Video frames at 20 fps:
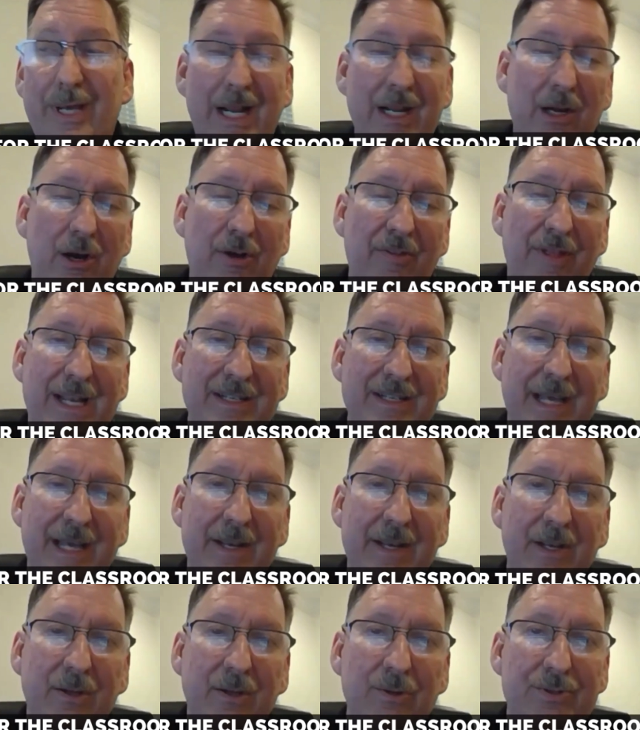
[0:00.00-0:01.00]
And I call that
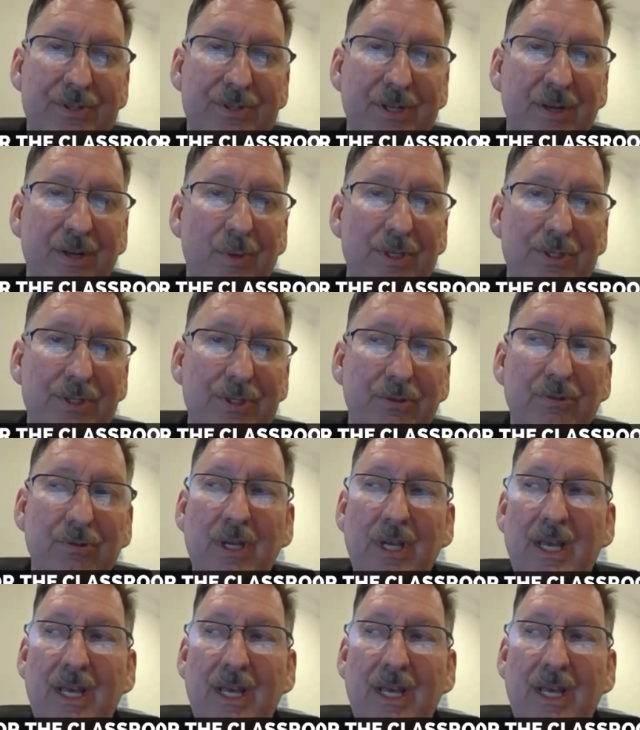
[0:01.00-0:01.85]
technical sequential.